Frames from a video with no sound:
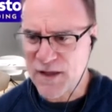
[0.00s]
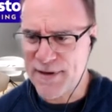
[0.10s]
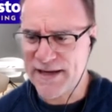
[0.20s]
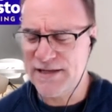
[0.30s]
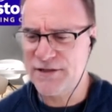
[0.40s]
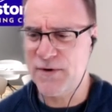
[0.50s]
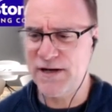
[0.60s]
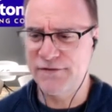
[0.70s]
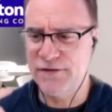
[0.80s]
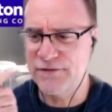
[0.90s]
back in
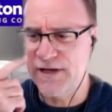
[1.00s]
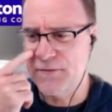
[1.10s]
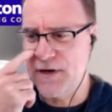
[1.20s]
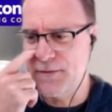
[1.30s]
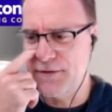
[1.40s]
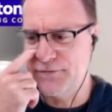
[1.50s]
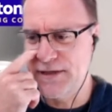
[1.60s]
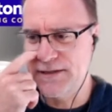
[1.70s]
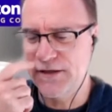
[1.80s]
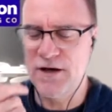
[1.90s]
2015, one of my
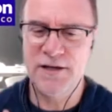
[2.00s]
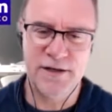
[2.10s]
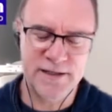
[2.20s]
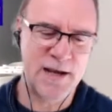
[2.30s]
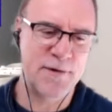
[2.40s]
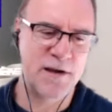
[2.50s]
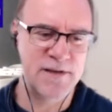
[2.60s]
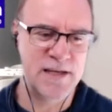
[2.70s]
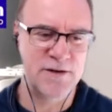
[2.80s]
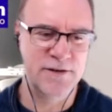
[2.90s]
friends said, "Oh, you got to come over
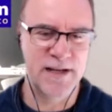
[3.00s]
here and,